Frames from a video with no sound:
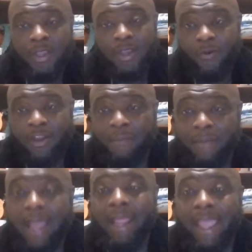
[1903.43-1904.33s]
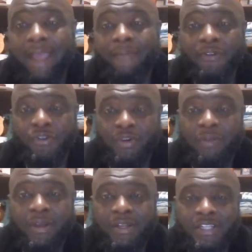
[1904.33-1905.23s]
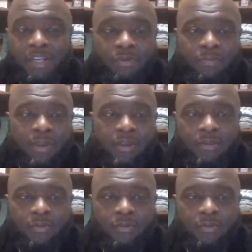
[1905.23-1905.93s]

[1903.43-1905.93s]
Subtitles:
Well, I'm not at the Tremont Temple building.